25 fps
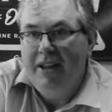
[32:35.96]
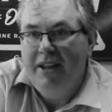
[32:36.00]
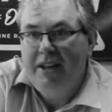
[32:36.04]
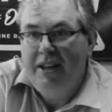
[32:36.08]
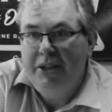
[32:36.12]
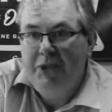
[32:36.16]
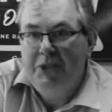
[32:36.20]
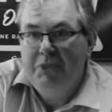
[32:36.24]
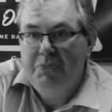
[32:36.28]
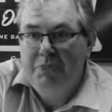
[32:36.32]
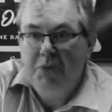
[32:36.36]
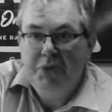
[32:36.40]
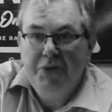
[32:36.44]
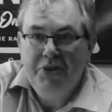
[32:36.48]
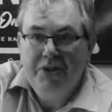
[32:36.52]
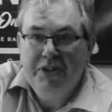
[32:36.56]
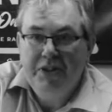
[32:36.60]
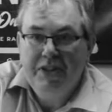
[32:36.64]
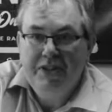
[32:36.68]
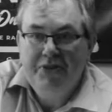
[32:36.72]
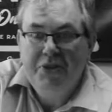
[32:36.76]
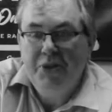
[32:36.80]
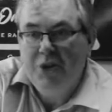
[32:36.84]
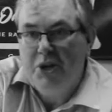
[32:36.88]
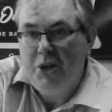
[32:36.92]
Each morning
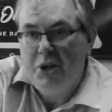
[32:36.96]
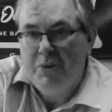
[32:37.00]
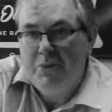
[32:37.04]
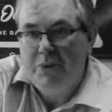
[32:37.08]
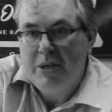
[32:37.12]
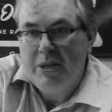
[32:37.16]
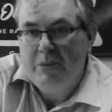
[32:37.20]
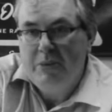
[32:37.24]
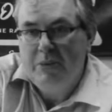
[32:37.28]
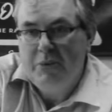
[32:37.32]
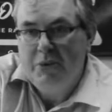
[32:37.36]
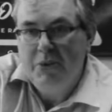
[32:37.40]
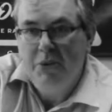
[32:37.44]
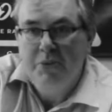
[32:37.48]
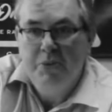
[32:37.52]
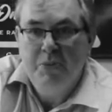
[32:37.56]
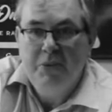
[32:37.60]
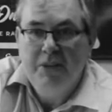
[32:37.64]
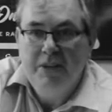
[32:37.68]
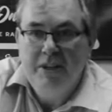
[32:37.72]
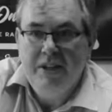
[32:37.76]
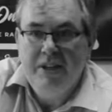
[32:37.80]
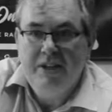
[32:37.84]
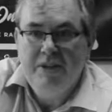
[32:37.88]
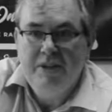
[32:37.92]
as they're going out to
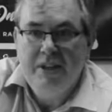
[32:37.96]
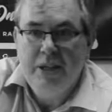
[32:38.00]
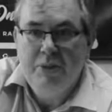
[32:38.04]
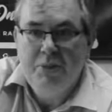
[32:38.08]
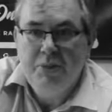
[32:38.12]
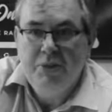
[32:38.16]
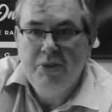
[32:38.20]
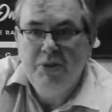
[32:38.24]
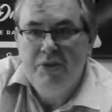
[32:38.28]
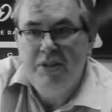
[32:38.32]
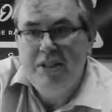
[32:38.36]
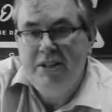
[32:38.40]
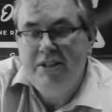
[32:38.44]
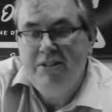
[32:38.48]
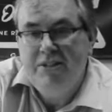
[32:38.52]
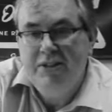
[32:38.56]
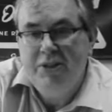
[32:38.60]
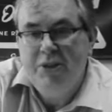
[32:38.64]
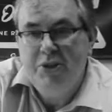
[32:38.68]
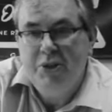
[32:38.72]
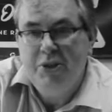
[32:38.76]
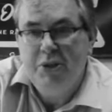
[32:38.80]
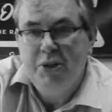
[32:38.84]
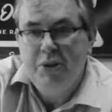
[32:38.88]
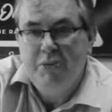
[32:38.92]
work, they will greet
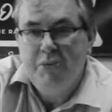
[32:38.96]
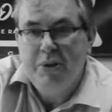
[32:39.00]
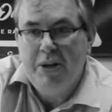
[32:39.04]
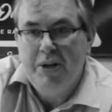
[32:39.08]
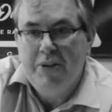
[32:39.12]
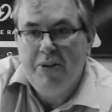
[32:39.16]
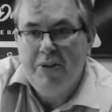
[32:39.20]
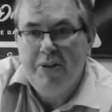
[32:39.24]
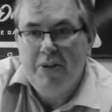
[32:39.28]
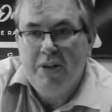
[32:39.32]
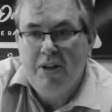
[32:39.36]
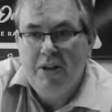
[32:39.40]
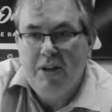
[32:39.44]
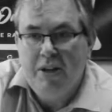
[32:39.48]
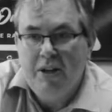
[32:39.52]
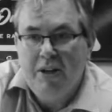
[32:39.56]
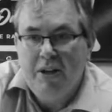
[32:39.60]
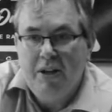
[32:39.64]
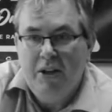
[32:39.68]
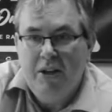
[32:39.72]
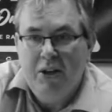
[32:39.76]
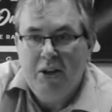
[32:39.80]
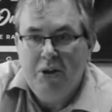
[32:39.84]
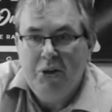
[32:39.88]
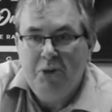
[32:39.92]
each other with,
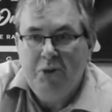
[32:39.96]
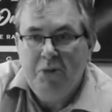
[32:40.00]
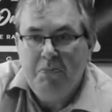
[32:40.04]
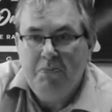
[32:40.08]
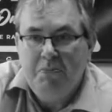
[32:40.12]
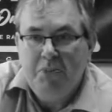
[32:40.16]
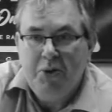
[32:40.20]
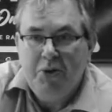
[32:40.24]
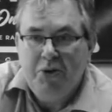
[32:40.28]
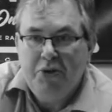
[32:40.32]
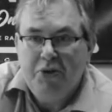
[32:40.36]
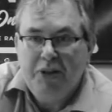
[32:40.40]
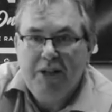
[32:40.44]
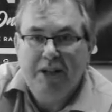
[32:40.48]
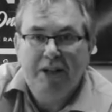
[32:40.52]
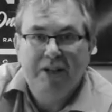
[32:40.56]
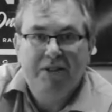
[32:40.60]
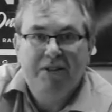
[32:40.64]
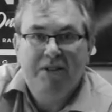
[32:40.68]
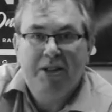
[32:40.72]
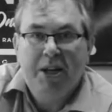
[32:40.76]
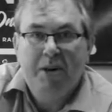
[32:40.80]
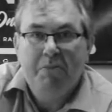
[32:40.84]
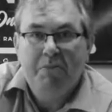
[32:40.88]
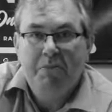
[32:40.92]
"Good morning,
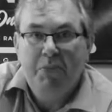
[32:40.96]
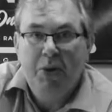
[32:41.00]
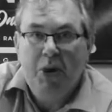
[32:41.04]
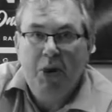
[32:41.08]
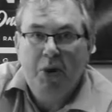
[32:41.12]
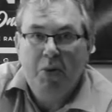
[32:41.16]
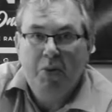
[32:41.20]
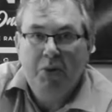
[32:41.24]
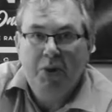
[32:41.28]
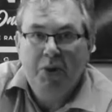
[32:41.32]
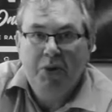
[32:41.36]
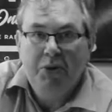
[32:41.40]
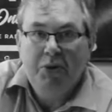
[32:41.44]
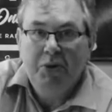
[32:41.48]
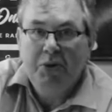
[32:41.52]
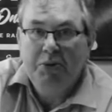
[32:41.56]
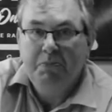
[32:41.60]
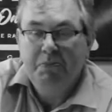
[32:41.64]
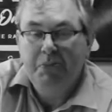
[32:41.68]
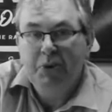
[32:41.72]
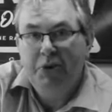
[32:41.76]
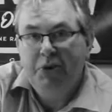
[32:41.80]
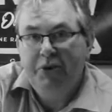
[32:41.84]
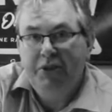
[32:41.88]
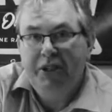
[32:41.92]
Sambo, good
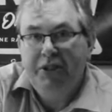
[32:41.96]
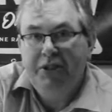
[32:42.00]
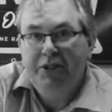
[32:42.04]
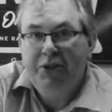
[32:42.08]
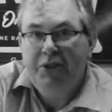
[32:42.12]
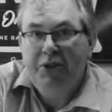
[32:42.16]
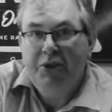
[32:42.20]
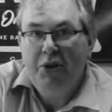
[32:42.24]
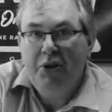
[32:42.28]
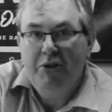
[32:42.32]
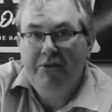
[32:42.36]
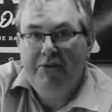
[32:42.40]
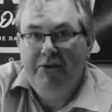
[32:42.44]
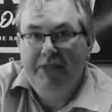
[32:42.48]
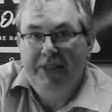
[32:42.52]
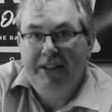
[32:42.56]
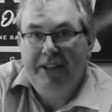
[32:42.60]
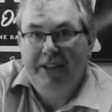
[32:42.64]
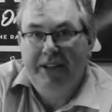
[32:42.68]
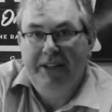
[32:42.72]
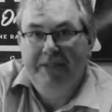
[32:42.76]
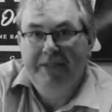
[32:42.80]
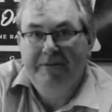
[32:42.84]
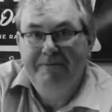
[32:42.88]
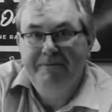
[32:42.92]
morning,
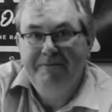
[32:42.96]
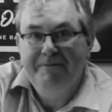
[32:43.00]
Snowflake."